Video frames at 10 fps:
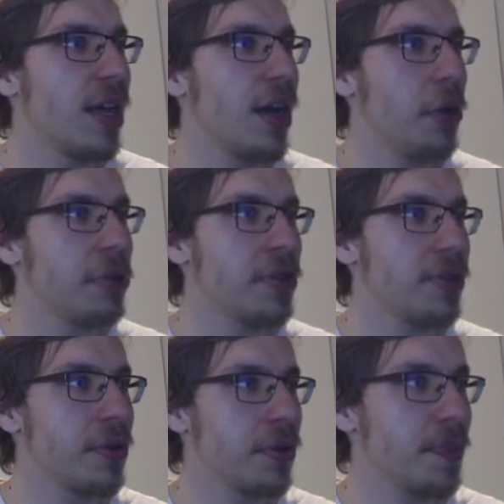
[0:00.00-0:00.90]

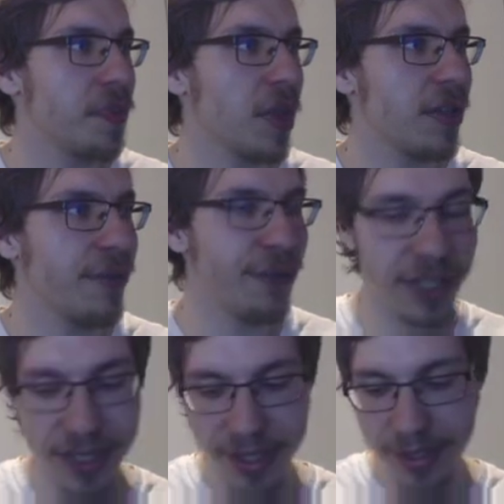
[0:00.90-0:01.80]
also the
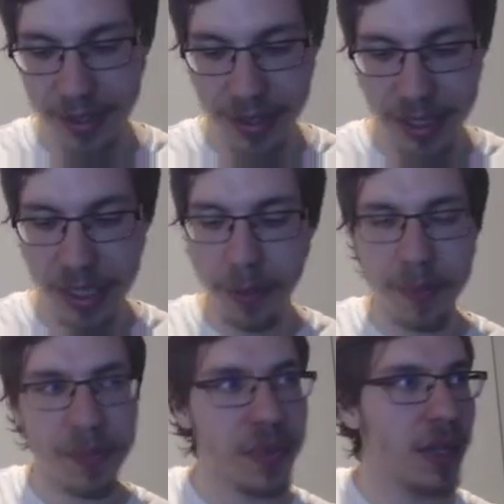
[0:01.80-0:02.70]
thing that
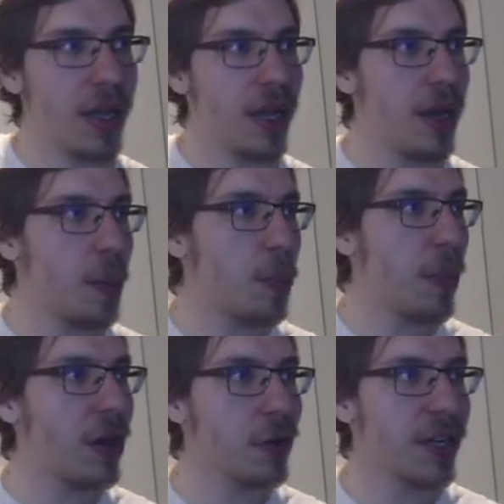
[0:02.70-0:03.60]

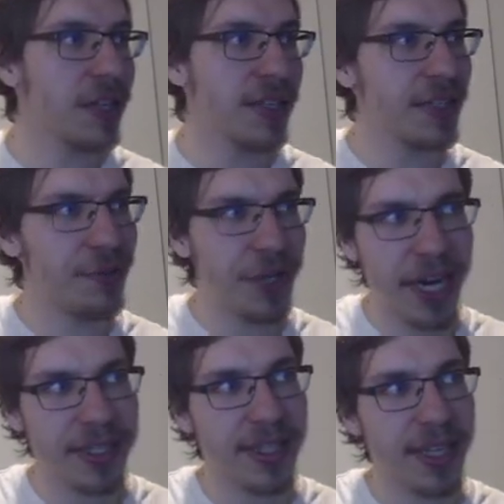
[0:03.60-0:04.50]
malloc and his
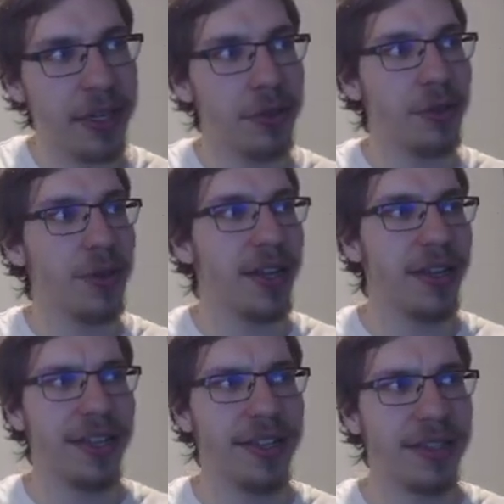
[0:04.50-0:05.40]
friends can do
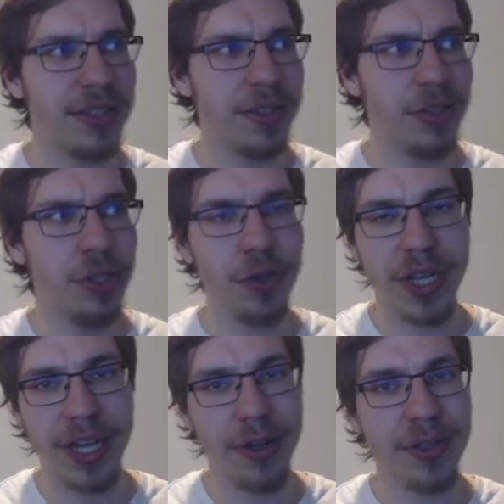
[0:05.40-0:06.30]
and new
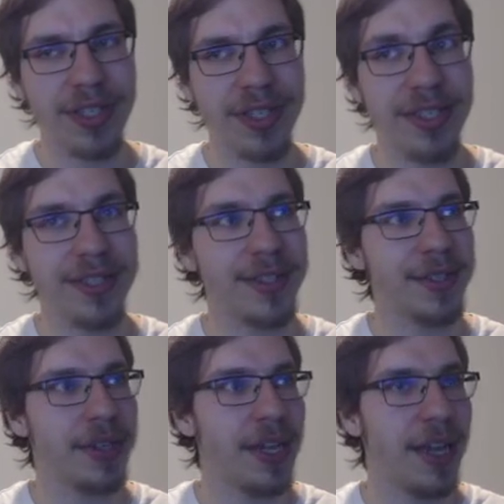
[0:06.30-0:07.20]
cannot
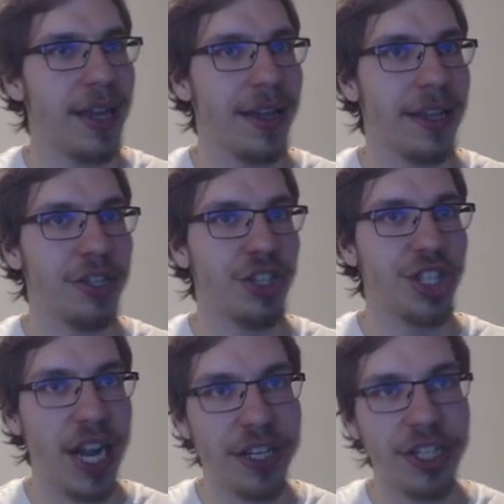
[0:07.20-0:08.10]
is uh,
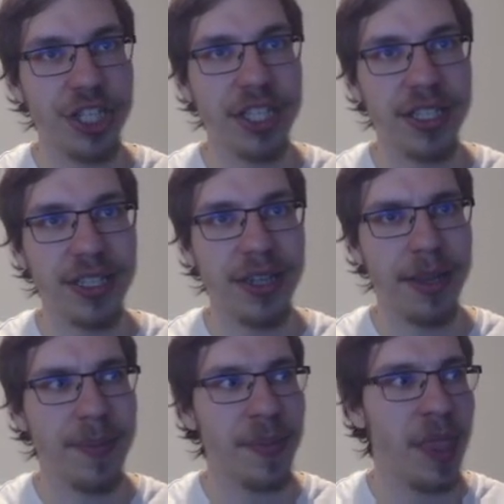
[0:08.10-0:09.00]
changing
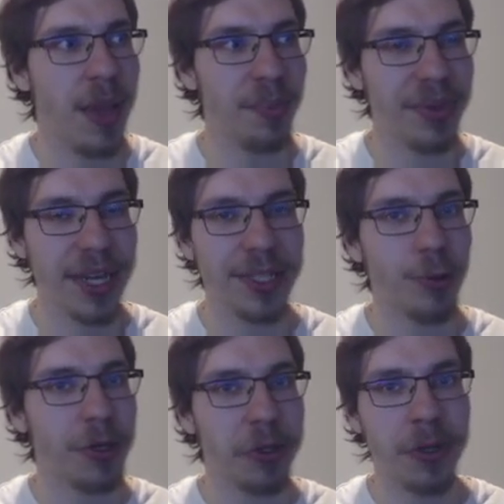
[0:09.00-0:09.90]
the place
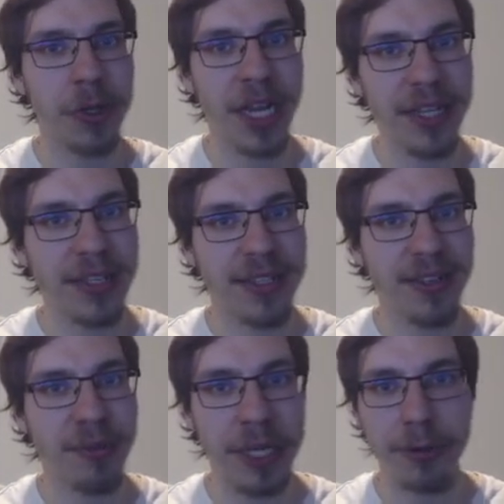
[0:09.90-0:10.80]
where you allocated
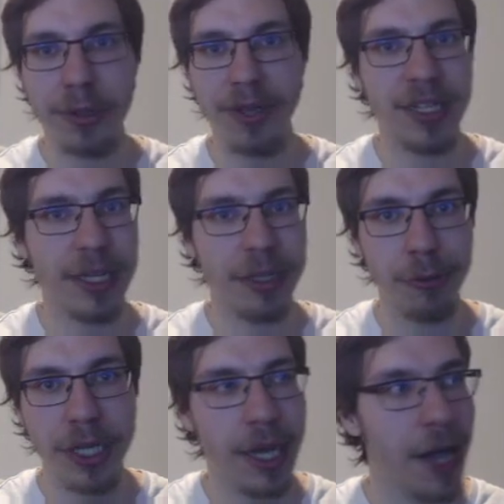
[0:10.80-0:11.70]
stuff because you have the
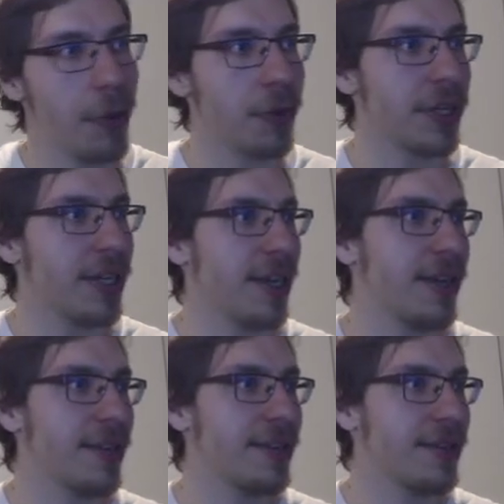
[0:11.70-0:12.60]
rig
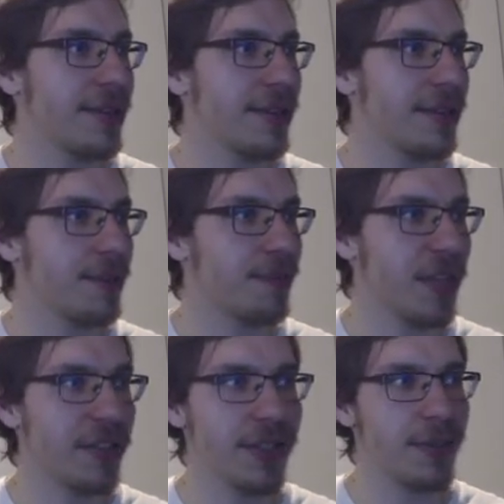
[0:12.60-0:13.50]
and
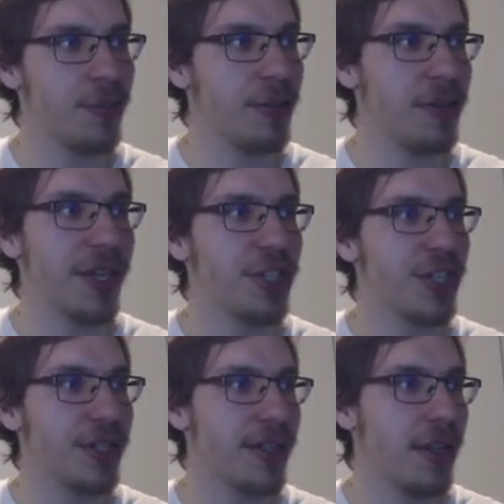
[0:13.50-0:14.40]
that's pretty much
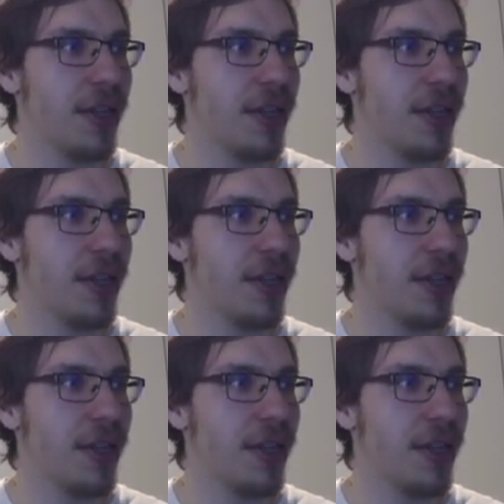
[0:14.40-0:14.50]
it.